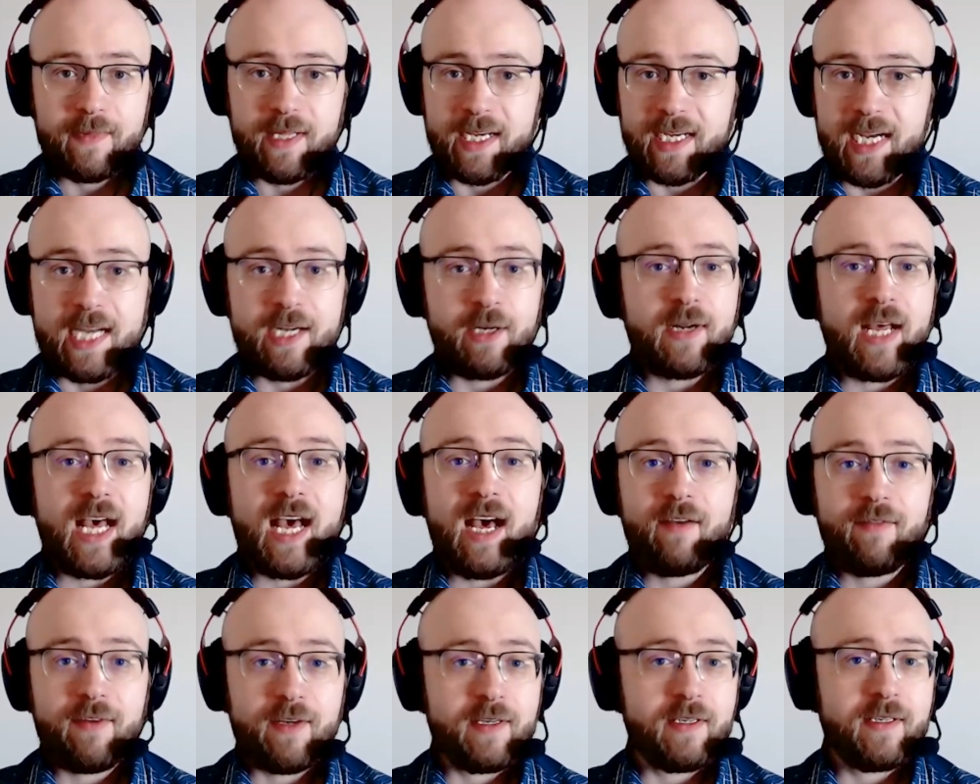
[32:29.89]
Like, I don't
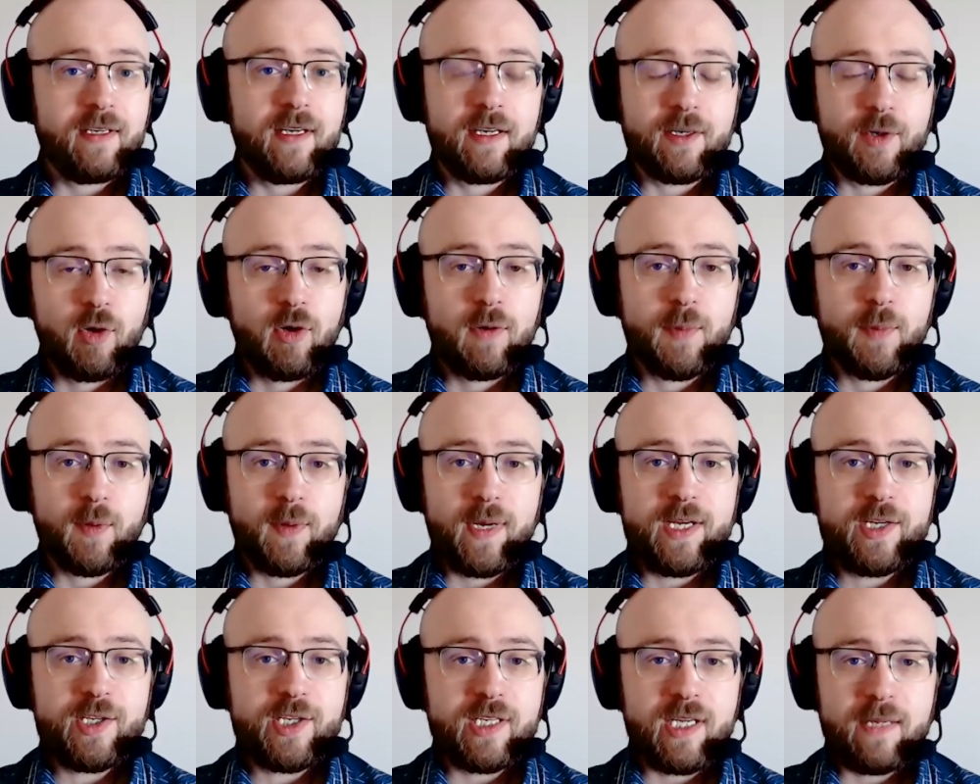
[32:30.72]
have a
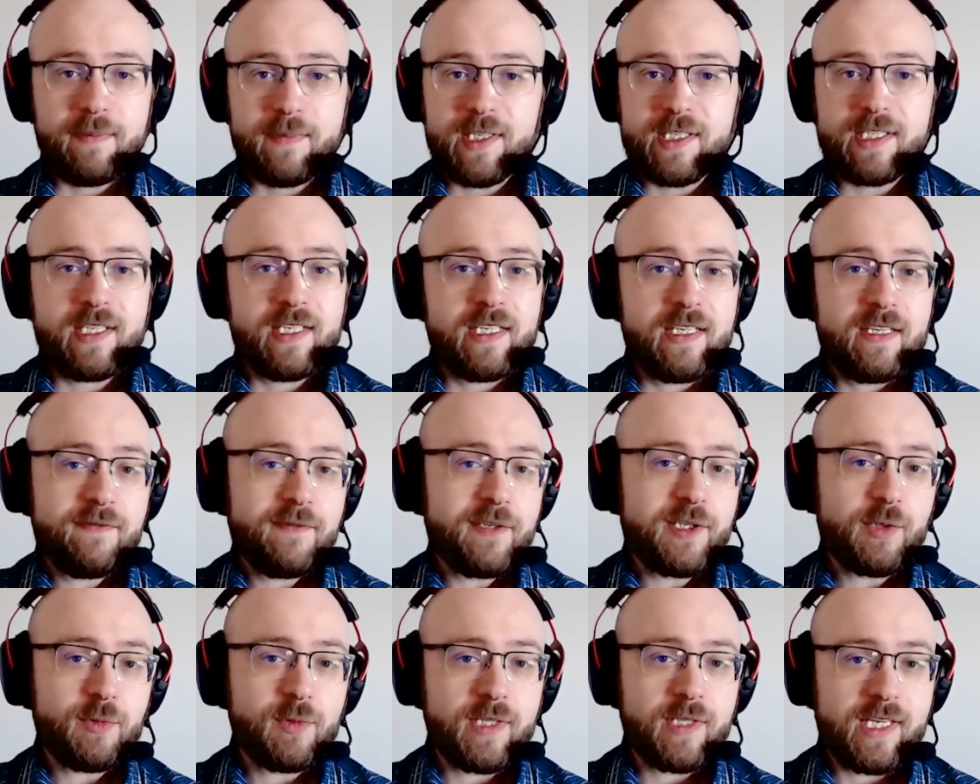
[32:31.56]
corporation, I'm just an
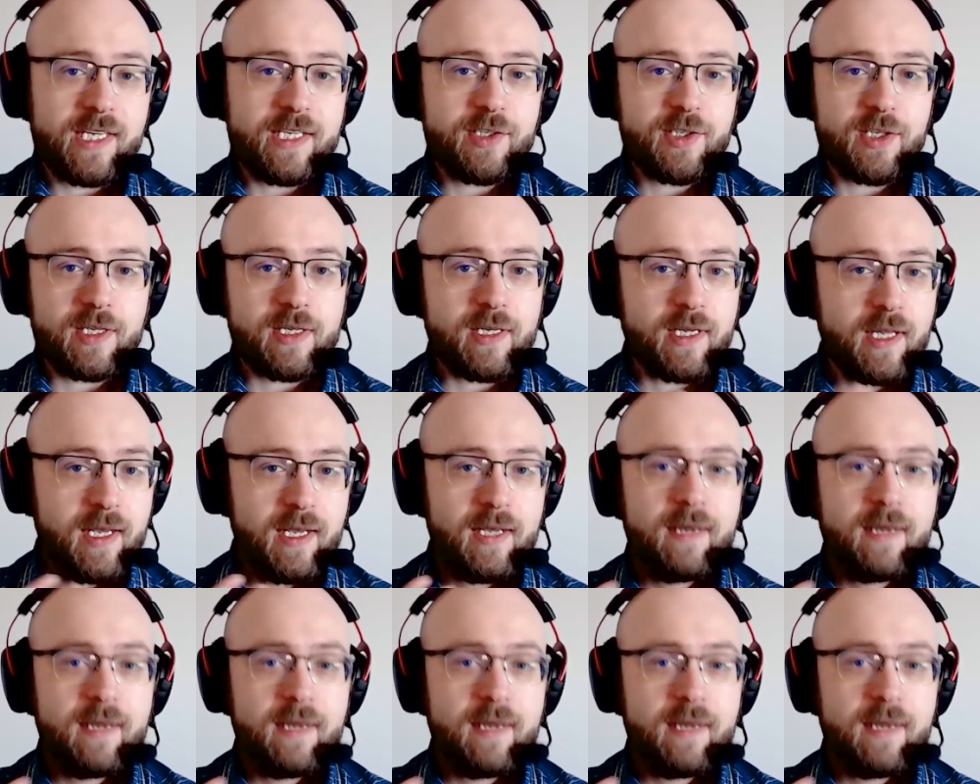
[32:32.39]
individual agent,